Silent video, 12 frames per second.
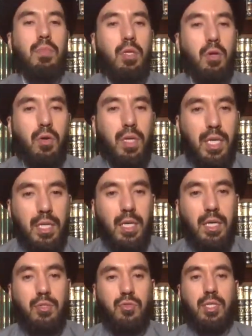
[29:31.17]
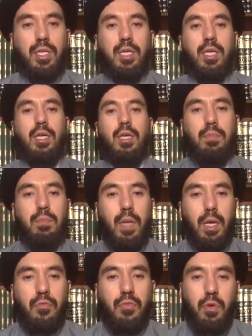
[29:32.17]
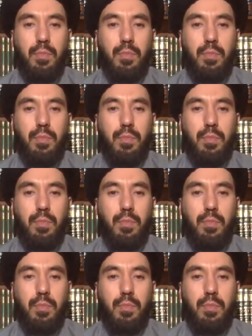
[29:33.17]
eating, drinking, like